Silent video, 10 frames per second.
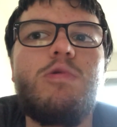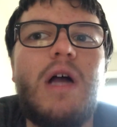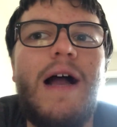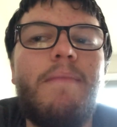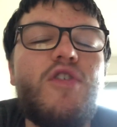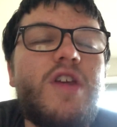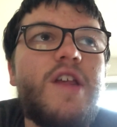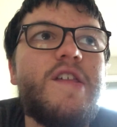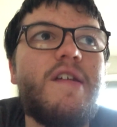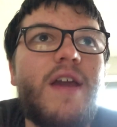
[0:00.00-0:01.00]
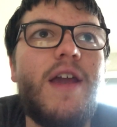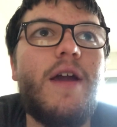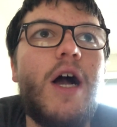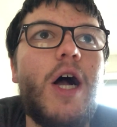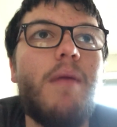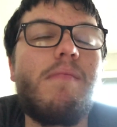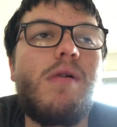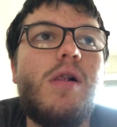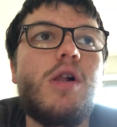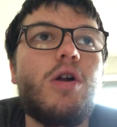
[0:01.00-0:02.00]
I'm just going to say,
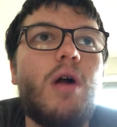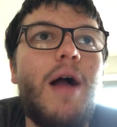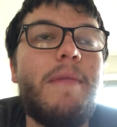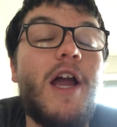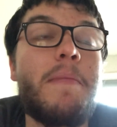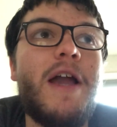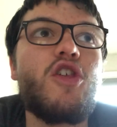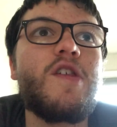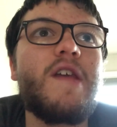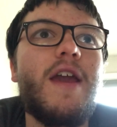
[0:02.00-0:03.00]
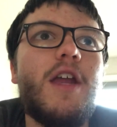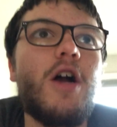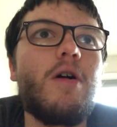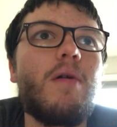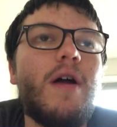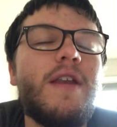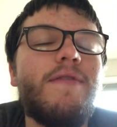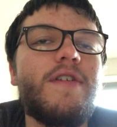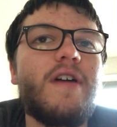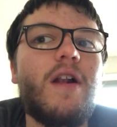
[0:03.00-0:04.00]
I might just say, a
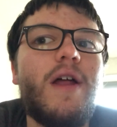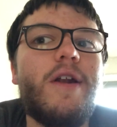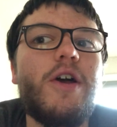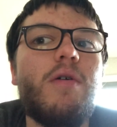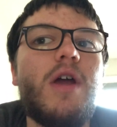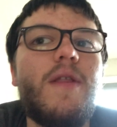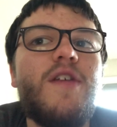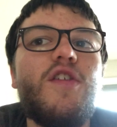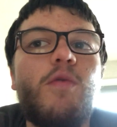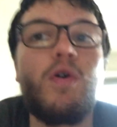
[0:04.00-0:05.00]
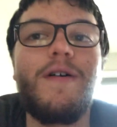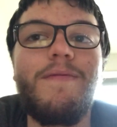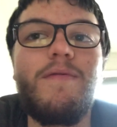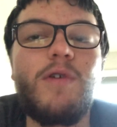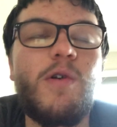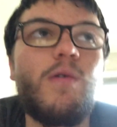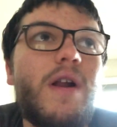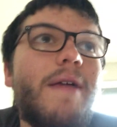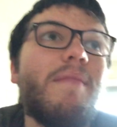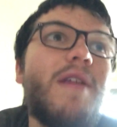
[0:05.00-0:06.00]
different title. I don't know. This is a raw
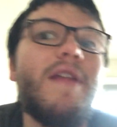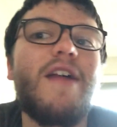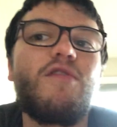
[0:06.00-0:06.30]
recording. I did not